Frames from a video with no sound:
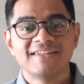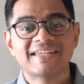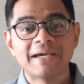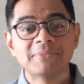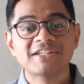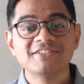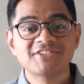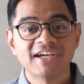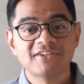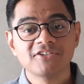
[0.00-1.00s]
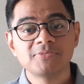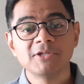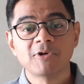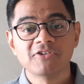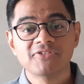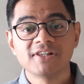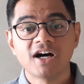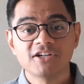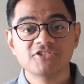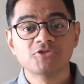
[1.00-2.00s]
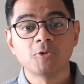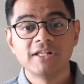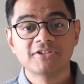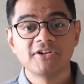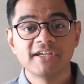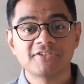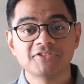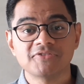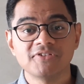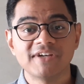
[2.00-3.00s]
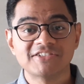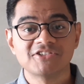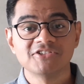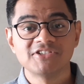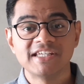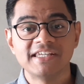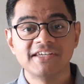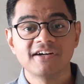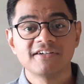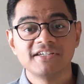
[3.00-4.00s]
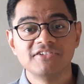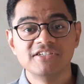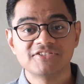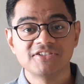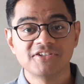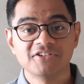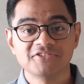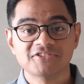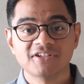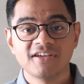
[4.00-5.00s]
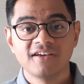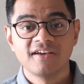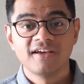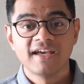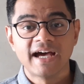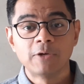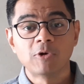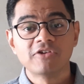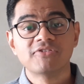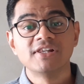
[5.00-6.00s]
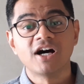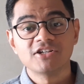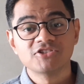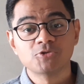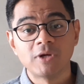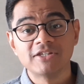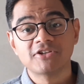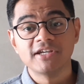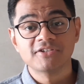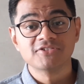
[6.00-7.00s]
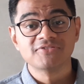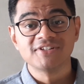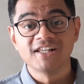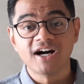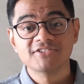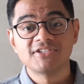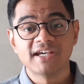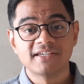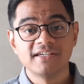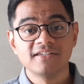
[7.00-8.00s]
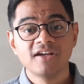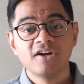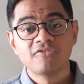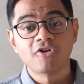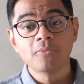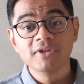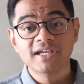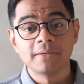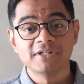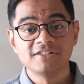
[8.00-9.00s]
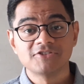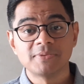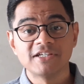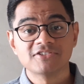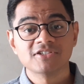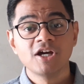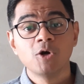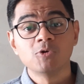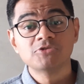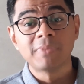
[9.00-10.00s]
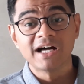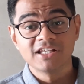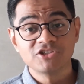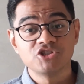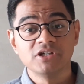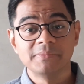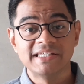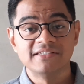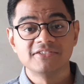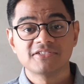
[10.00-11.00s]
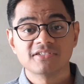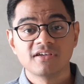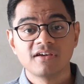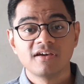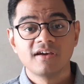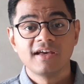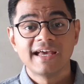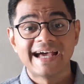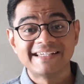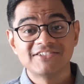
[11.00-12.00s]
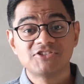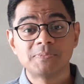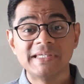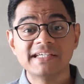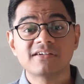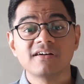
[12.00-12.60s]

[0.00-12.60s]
The chemical sector has been one of the largest wealth creators for investors in India in recent years. And one of the largest wealth creators of the last decade from the chemical space was Balaji Amines. At its peak,